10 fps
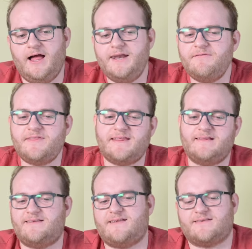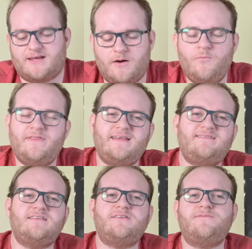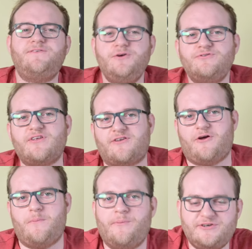Another thing this doesn't come with is a diffuser dome,